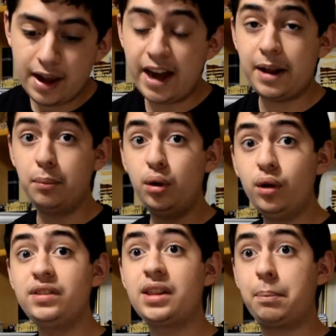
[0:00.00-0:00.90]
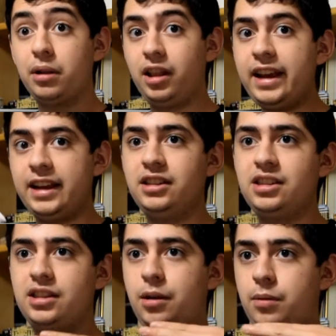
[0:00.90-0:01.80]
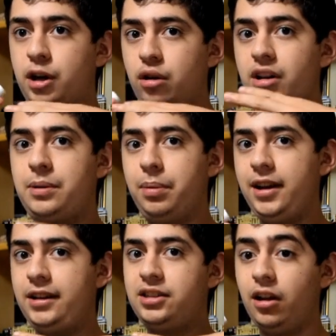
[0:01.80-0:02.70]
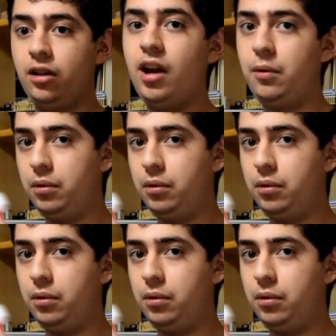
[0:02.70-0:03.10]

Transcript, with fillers: and it moves the plates, the crust plates, a lot.